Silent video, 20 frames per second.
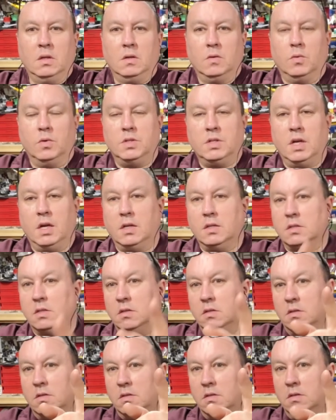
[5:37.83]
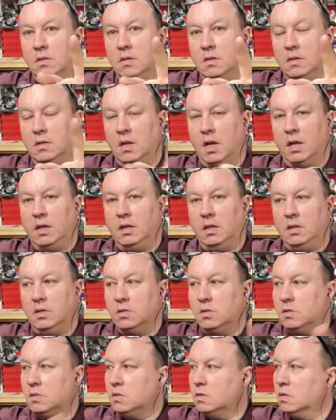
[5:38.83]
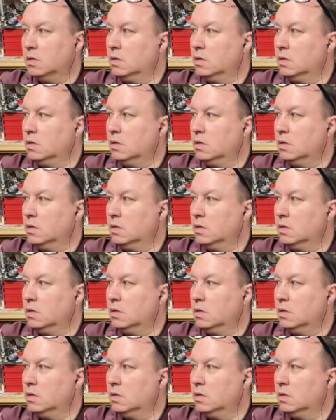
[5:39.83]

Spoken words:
which has a 90s